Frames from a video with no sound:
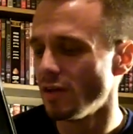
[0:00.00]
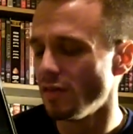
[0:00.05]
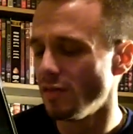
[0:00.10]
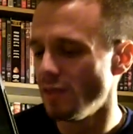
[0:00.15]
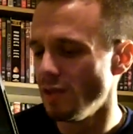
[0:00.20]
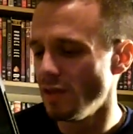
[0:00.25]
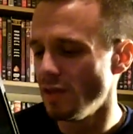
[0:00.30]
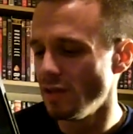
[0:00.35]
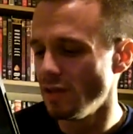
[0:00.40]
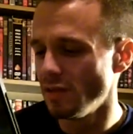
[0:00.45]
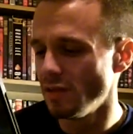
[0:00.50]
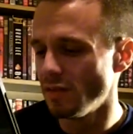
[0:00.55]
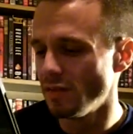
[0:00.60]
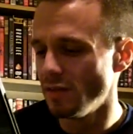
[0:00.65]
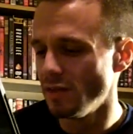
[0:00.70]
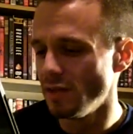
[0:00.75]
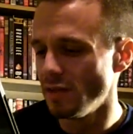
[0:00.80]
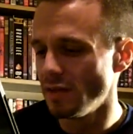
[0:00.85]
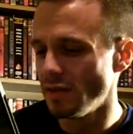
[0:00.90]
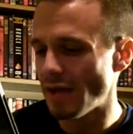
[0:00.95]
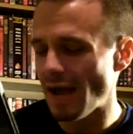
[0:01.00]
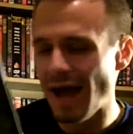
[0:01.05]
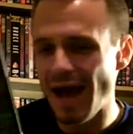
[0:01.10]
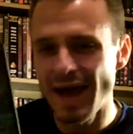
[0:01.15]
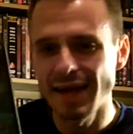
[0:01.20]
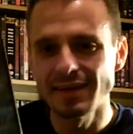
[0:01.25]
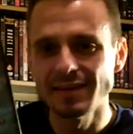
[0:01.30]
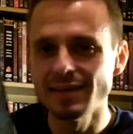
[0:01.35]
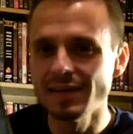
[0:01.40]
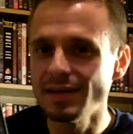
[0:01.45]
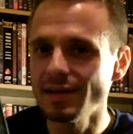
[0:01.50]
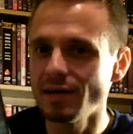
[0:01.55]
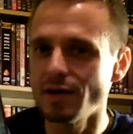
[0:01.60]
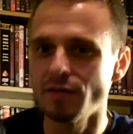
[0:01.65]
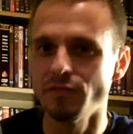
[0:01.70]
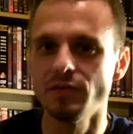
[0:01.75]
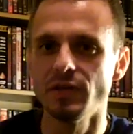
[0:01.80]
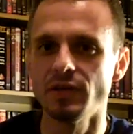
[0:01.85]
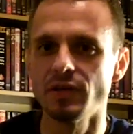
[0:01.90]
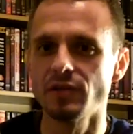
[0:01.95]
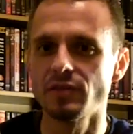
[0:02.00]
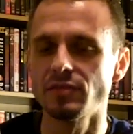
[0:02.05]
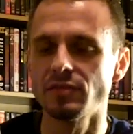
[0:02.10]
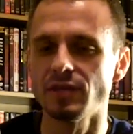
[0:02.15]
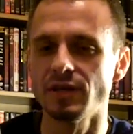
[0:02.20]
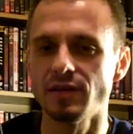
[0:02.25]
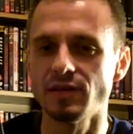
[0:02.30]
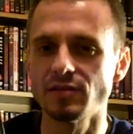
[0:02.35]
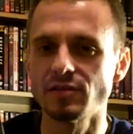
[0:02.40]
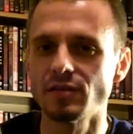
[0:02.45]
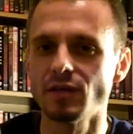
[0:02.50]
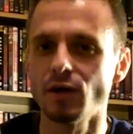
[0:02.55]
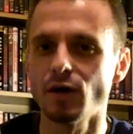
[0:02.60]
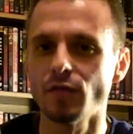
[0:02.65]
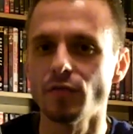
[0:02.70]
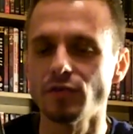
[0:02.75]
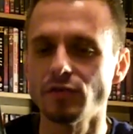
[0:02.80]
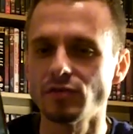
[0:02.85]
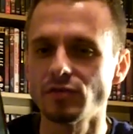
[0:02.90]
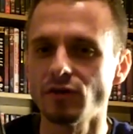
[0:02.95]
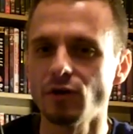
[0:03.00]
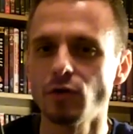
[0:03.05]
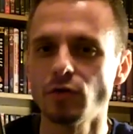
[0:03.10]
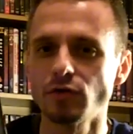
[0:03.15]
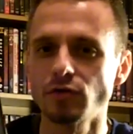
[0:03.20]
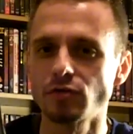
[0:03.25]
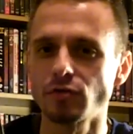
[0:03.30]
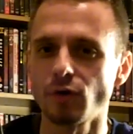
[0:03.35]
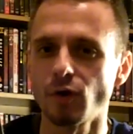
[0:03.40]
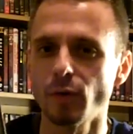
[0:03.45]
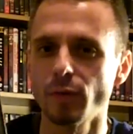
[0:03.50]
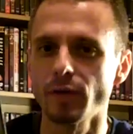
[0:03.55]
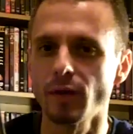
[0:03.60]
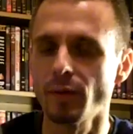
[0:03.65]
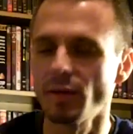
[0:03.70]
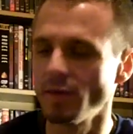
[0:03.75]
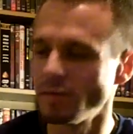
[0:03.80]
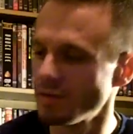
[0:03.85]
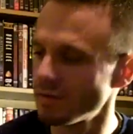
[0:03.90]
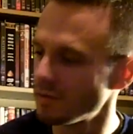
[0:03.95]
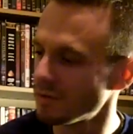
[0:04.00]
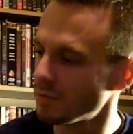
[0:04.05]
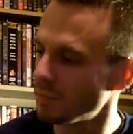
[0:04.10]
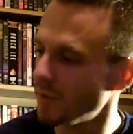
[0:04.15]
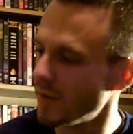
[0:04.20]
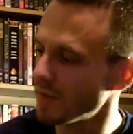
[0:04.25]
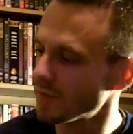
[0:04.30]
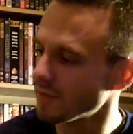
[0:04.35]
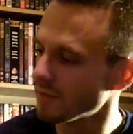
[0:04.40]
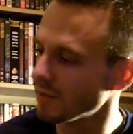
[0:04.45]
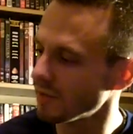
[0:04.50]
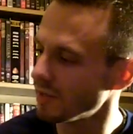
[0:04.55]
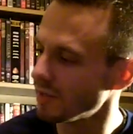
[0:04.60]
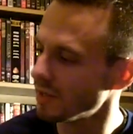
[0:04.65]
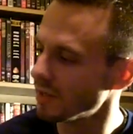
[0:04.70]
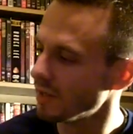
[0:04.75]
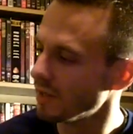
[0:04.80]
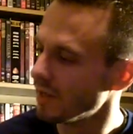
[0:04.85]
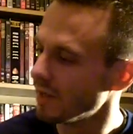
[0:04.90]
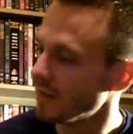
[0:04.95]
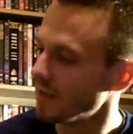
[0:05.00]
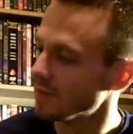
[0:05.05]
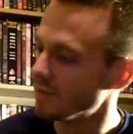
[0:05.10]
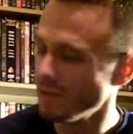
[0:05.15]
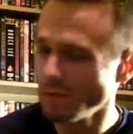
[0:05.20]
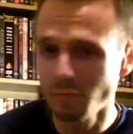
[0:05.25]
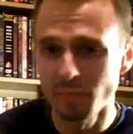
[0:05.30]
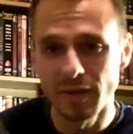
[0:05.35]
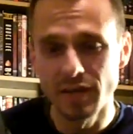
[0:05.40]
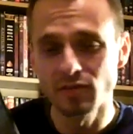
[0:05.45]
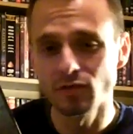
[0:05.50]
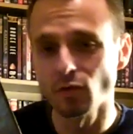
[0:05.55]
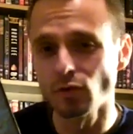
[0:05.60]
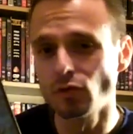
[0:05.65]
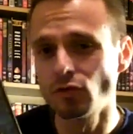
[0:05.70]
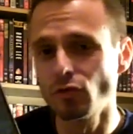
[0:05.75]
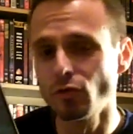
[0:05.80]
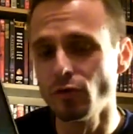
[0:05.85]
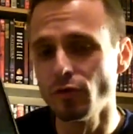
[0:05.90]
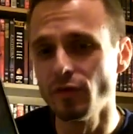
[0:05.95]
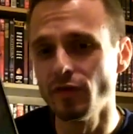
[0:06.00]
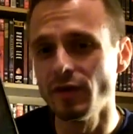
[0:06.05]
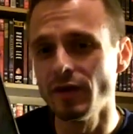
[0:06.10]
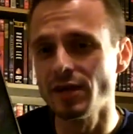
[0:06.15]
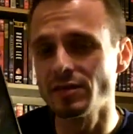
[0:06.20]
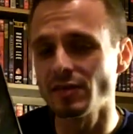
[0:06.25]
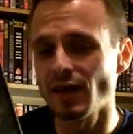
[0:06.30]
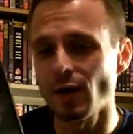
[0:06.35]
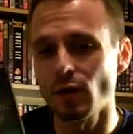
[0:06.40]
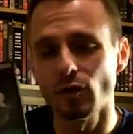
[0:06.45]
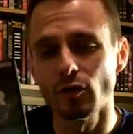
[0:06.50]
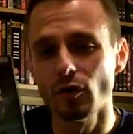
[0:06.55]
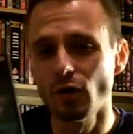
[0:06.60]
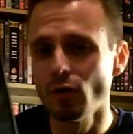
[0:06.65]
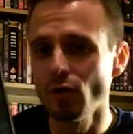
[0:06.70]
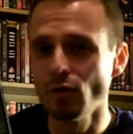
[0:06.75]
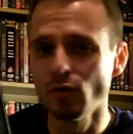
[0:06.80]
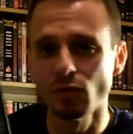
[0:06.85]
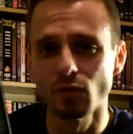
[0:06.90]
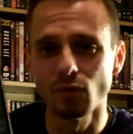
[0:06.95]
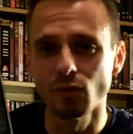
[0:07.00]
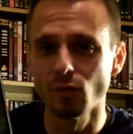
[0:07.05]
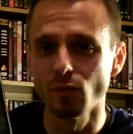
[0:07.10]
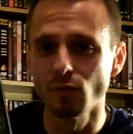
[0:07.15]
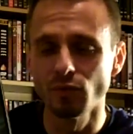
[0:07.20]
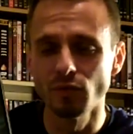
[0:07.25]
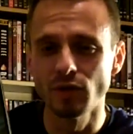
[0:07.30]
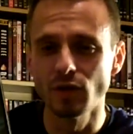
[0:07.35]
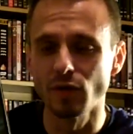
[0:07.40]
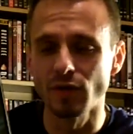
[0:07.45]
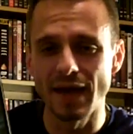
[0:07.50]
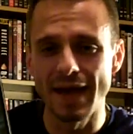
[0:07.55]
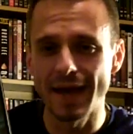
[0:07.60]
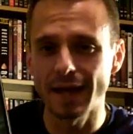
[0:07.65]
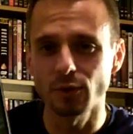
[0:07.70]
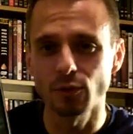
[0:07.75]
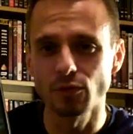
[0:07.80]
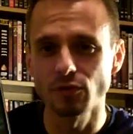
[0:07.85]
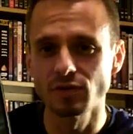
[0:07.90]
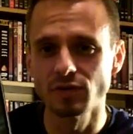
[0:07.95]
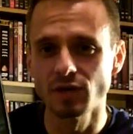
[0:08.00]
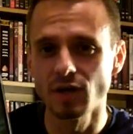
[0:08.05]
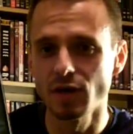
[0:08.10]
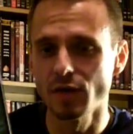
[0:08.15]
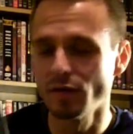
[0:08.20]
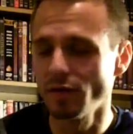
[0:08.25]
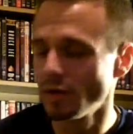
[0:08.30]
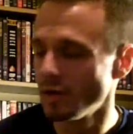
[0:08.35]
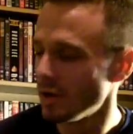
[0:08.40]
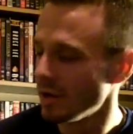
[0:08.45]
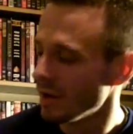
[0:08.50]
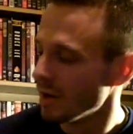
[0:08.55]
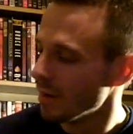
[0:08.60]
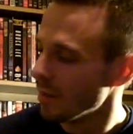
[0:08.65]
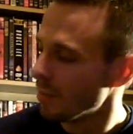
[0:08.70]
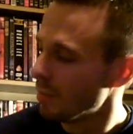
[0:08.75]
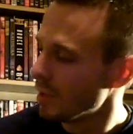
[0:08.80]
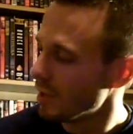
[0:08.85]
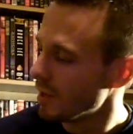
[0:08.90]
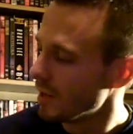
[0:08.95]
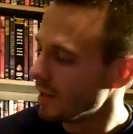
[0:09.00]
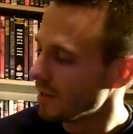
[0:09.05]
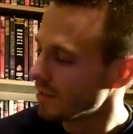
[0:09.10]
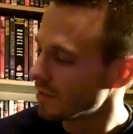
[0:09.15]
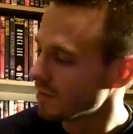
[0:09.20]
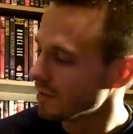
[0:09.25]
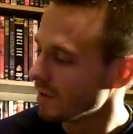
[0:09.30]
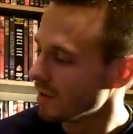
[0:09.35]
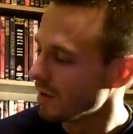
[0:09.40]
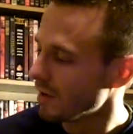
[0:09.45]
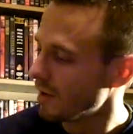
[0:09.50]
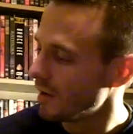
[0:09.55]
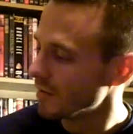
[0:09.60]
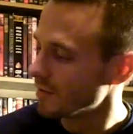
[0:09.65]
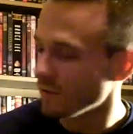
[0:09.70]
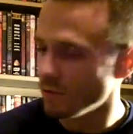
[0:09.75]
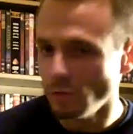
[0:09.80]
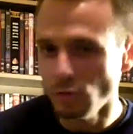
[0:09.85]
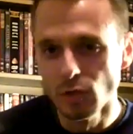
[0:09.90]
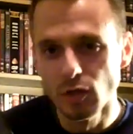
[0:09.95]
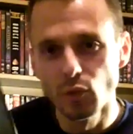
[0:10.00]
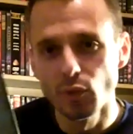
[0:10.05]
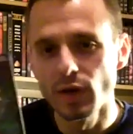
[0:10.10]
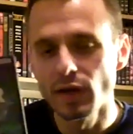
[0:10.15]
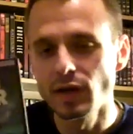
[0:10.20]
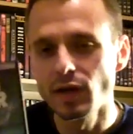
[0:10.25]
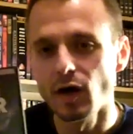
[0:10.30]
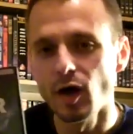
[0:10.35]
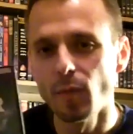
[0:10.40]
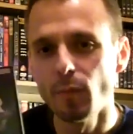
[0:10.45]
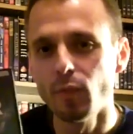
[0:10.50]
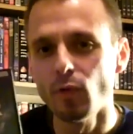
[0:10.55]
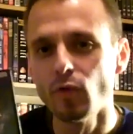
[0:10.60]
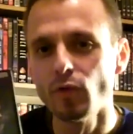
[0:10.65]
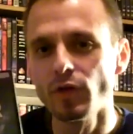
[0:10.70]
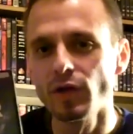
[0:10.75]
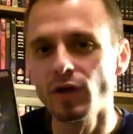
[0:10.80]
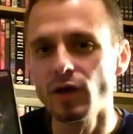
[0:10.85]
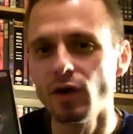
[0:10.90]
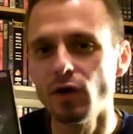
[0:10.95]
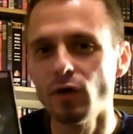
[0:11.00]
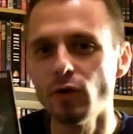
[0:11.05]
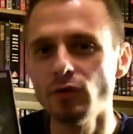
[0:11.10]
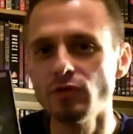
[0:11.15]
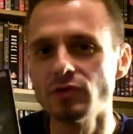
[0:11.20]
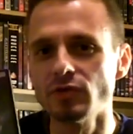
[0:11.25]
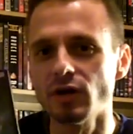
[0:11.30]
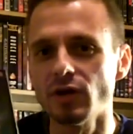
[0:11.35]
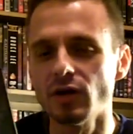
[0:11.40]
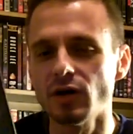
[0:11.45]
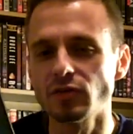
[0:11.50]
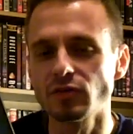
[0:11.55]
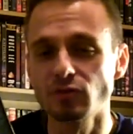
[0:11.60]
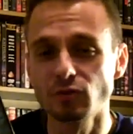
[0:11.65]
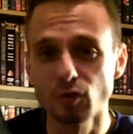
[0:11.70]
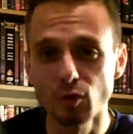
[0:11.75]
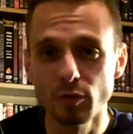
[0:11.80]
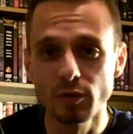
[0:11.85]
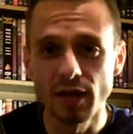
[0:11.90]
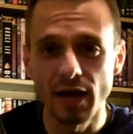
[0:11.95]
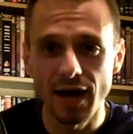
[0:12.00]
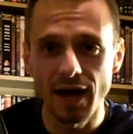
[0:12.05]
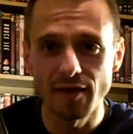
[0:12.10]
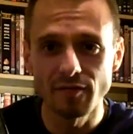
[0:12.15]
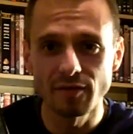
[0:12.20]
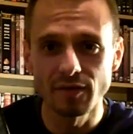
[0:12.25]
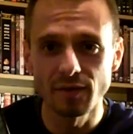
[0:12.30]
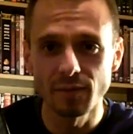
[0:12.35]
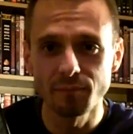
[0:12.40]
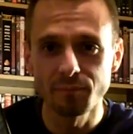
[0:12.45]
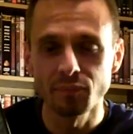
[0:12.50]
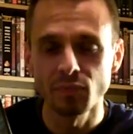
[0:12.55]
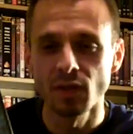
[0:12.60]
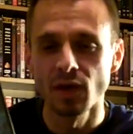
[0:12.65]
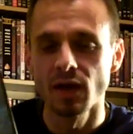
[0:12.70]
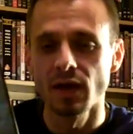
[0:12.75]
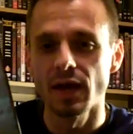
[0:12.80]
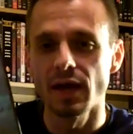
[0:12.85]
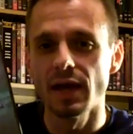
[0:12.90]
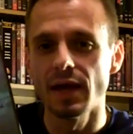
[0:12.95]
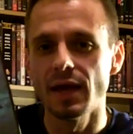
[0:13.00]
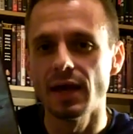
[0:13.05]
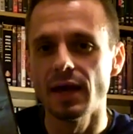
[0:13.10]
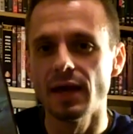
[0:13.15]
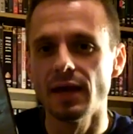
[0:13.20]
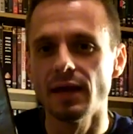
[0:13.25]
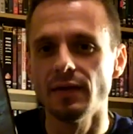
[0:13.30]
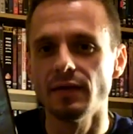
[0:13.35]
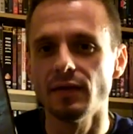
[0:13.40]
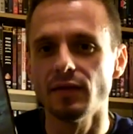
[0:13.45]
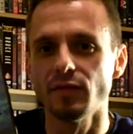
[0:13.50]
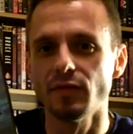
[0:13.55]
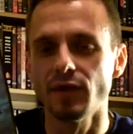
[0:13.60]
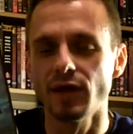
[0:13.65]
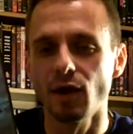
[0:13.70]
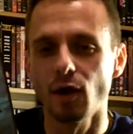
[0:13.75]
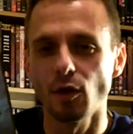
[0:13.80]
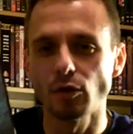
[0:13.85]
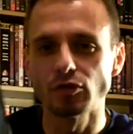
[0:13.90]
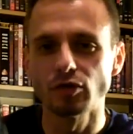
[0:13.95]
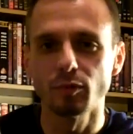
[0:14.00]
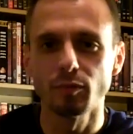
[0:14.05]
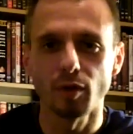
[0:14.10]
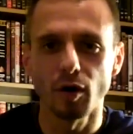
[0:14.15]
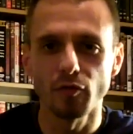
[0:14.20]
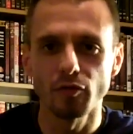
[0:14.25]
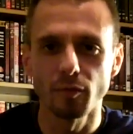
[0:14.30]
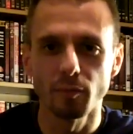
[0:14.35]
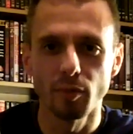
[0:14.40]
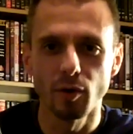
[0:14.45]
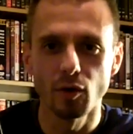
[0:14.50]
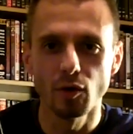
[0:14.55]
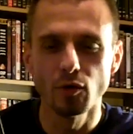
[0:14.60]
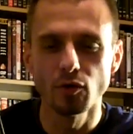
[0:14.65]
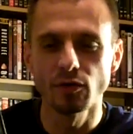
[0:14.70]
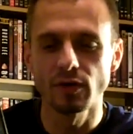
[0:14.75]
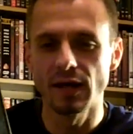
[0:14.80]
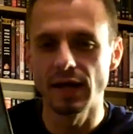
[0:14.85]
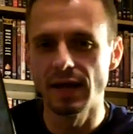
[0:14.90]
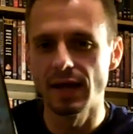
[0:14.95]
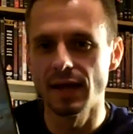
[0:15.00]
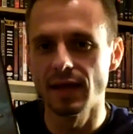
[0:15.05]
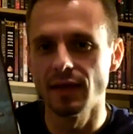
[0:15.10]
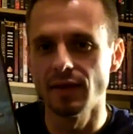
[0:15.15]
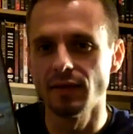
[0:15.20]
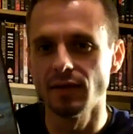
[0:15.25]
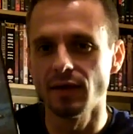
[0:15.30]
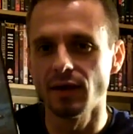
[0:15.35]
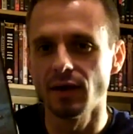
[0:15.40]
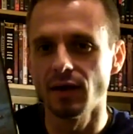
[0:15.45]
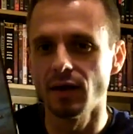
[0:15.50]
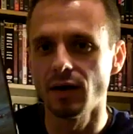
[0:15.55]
the idea of this in itself is so disturbing. I mean, this is basically, it says based on true events. I don't know, the accuracy of it, but it's a newlywed couple that goes scuba diving, and they all jump off the boat, and